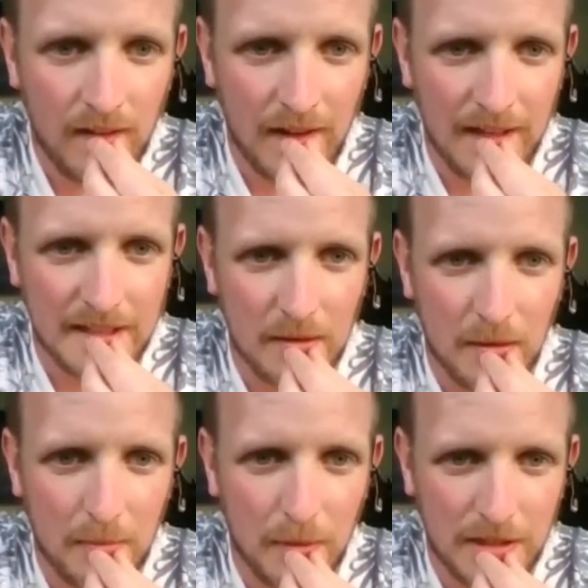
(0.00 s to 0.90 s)
That's the
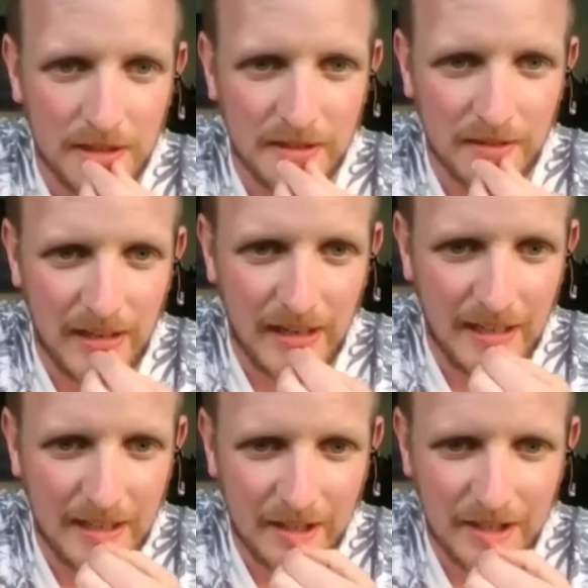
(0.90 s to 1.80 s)
one, both of you. This is
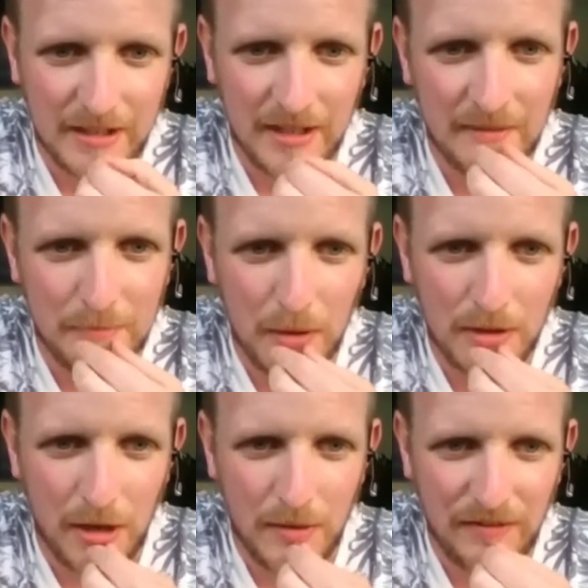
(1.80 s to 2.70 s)
really good.
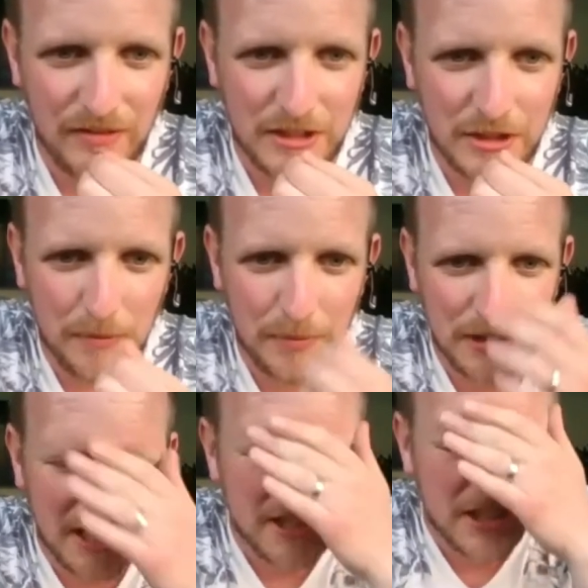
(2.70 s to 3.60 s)
Both going in for the jump
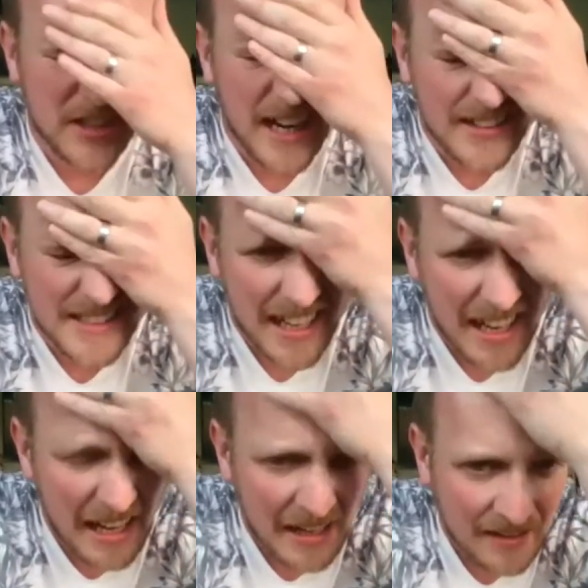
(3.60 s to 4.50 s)
and chest to ground.
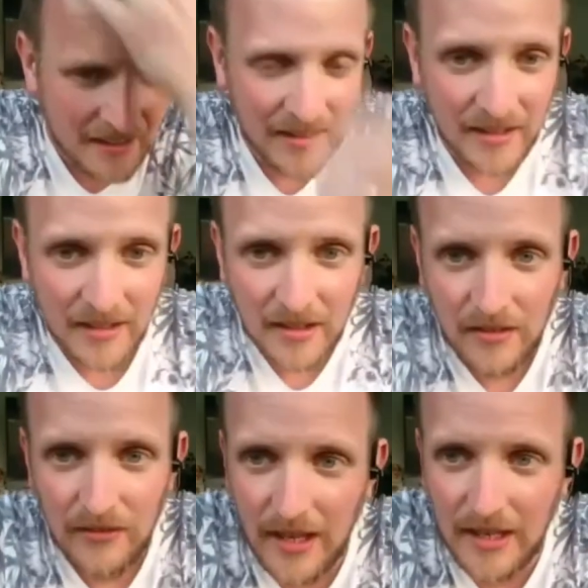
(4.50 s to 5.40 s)

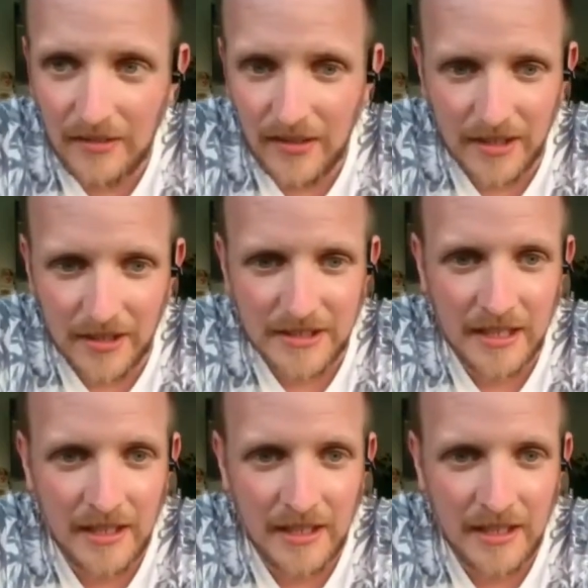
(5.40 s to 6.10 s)
Very, very good.